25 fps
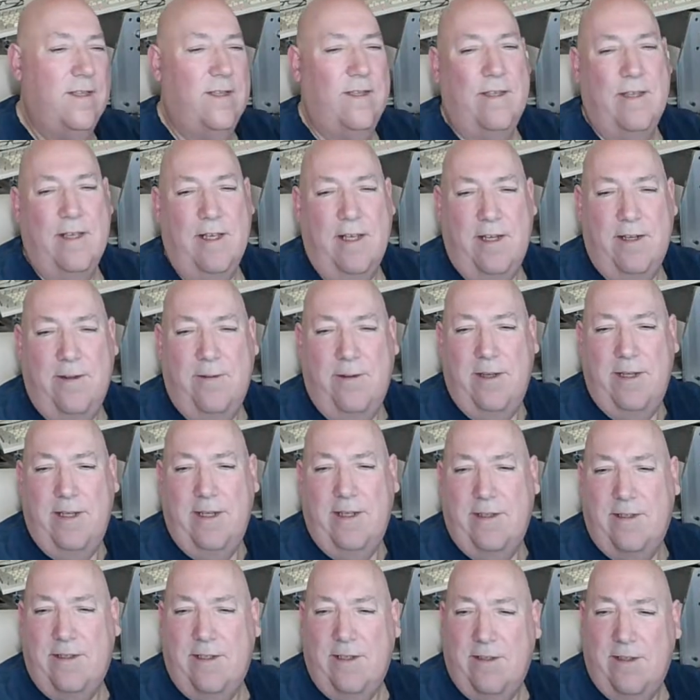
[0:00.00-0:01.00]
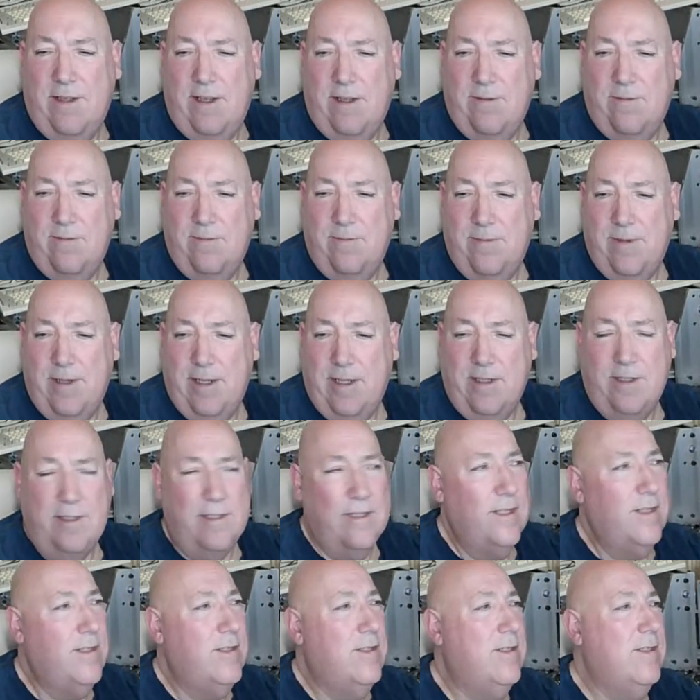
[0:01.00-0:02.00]
Anyway, so that doesn't make
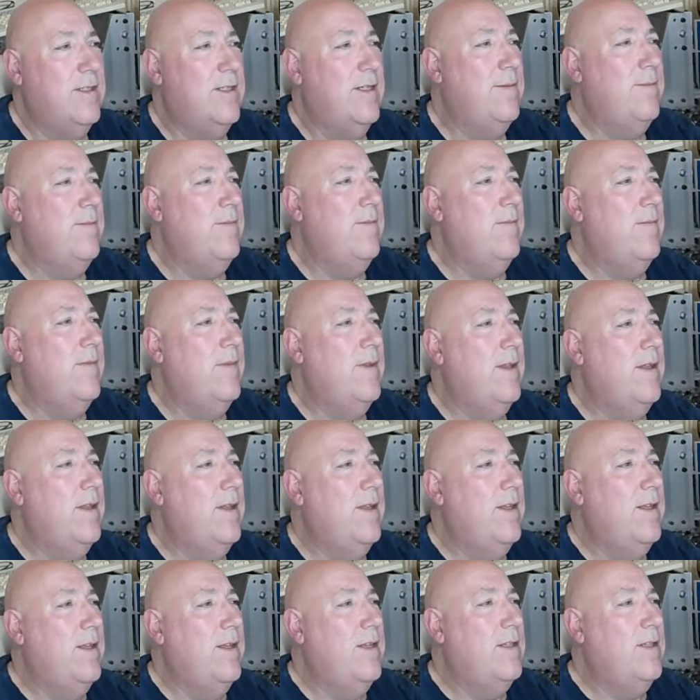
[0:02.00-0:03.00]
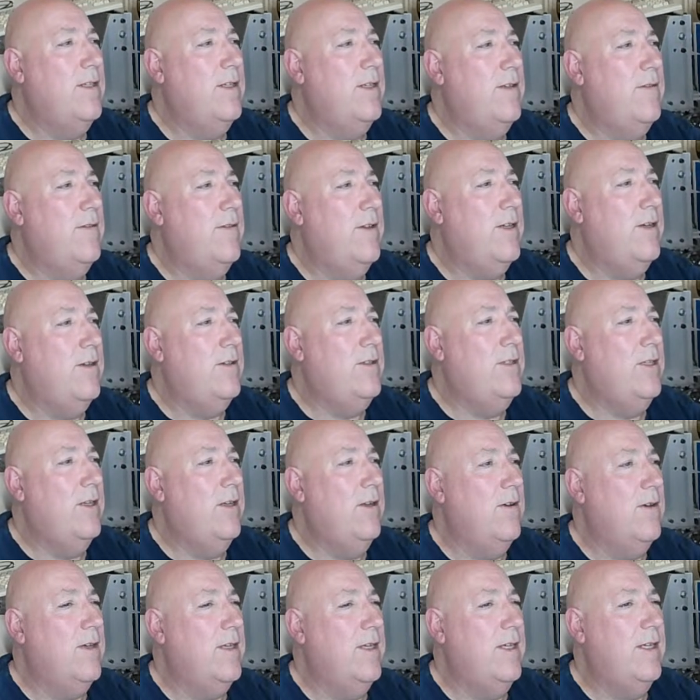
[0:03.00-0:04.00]
sense, does it? So if I go to
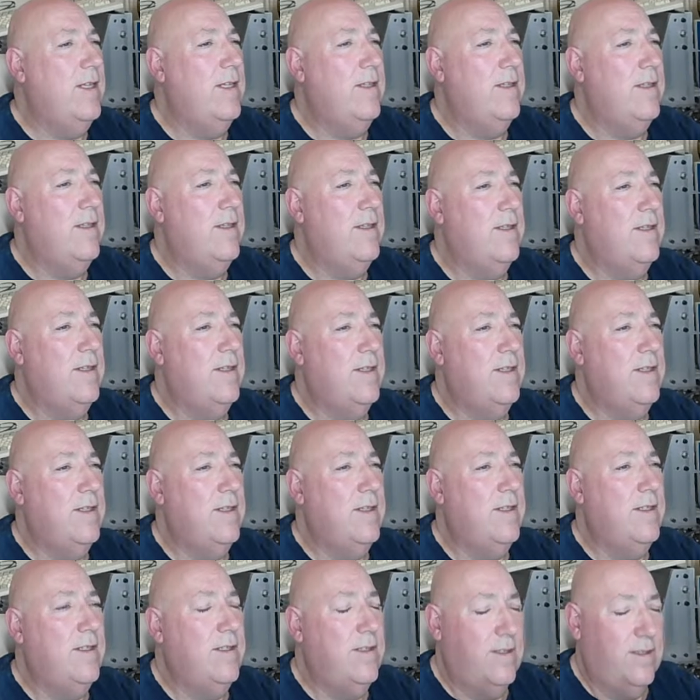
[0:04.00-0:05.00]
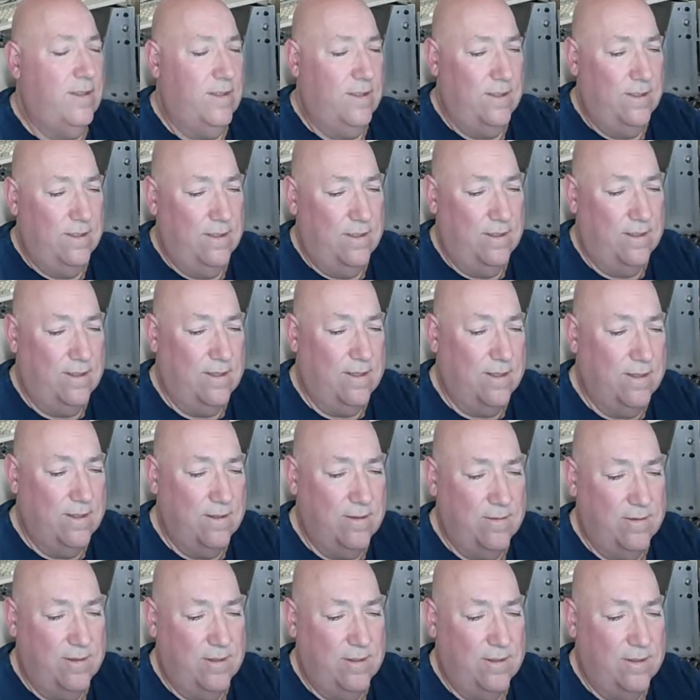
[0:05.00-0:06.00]
login and go
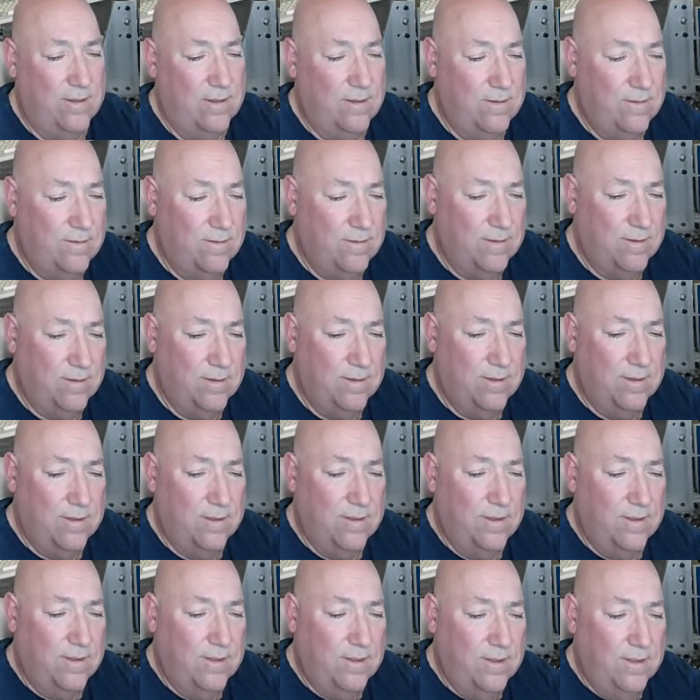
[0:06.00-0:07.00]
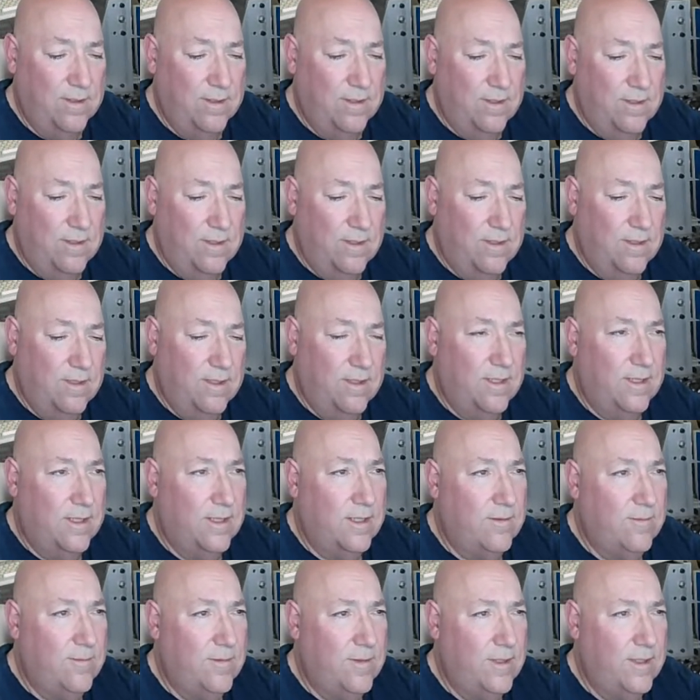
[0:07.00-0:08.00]
to
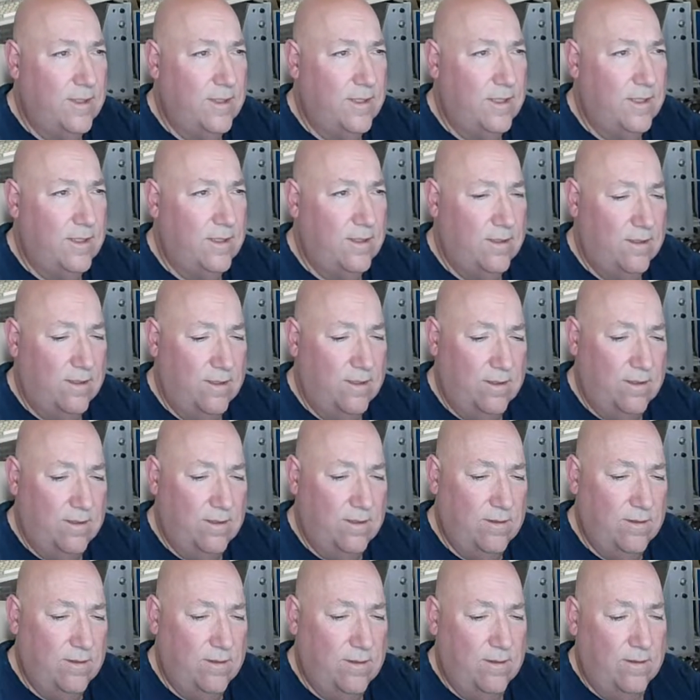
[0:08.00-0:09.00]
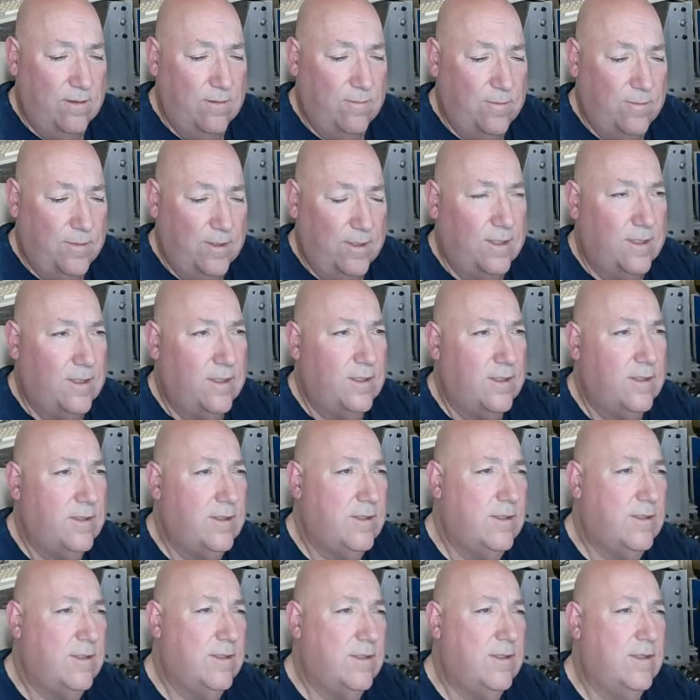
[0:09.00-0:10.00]
admin and
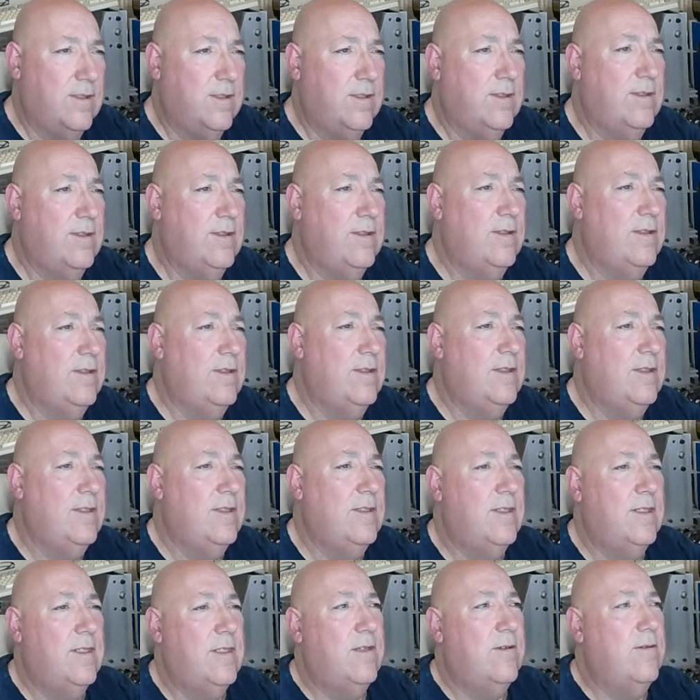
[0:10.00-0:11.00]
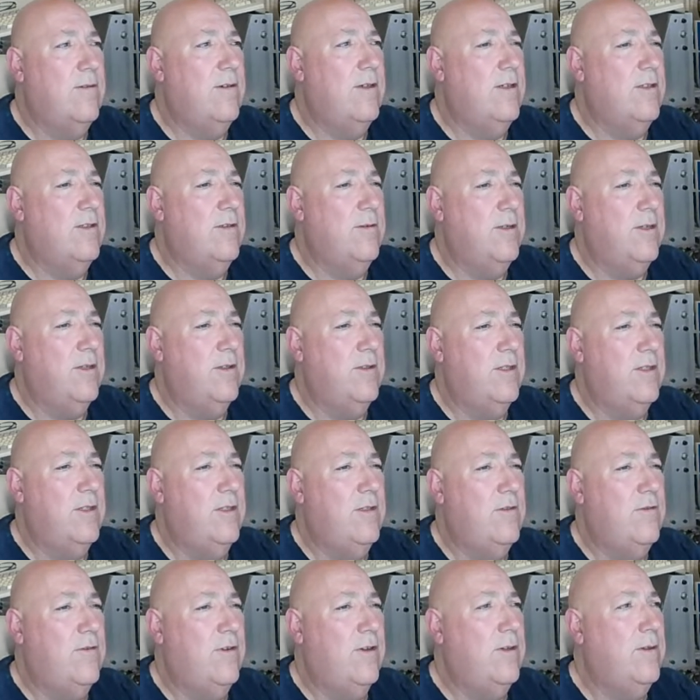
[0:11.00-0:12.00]
UPAS. Right, so we've got the
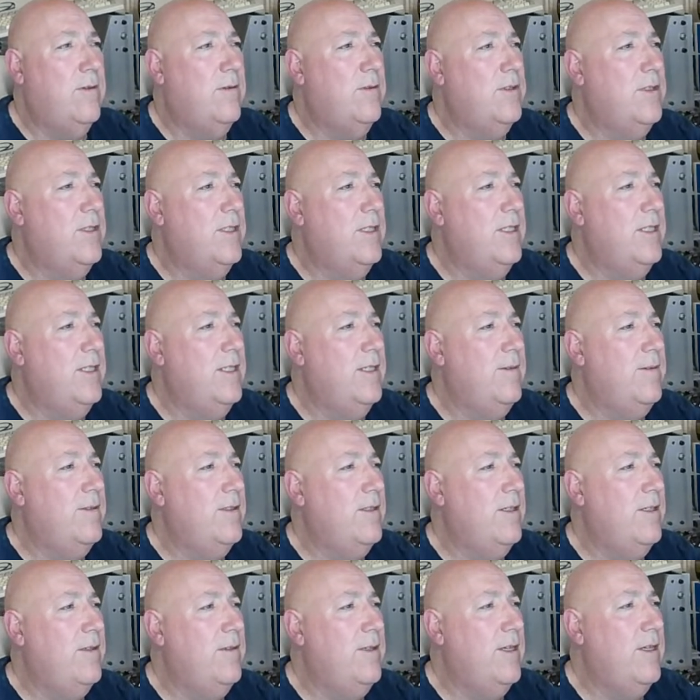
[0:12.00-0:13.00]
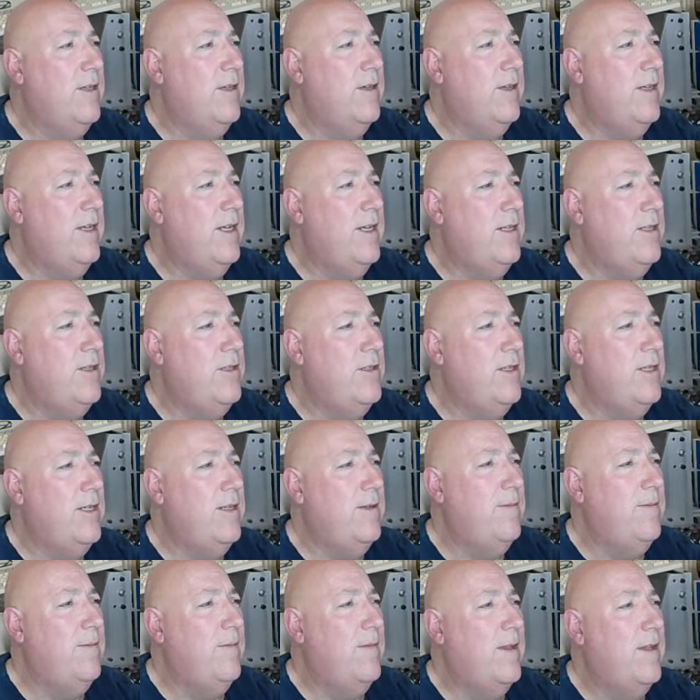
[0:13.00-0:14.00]
controls here. So you've got
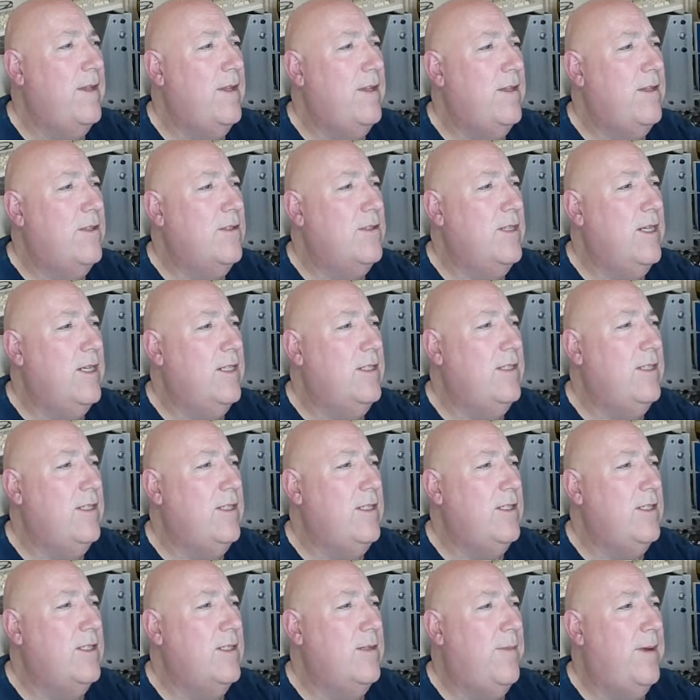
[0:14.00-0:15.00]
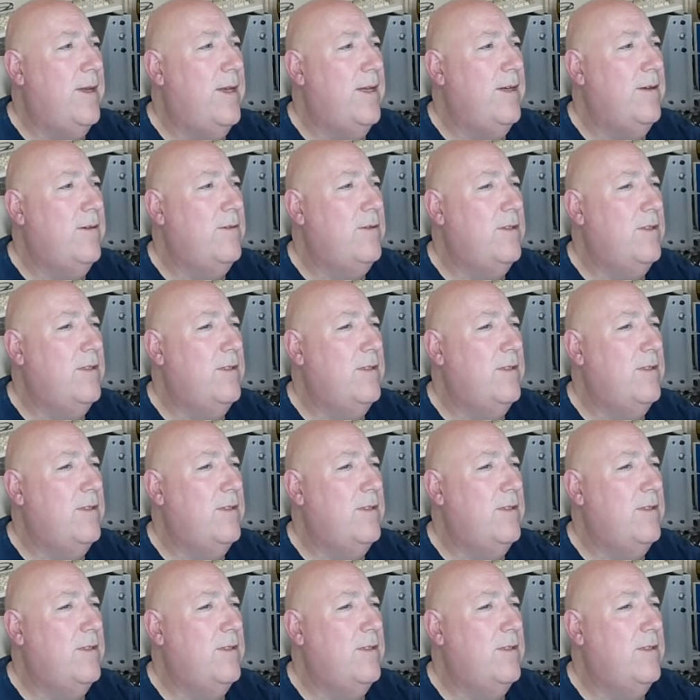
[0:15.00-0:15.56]
engine, settings, about.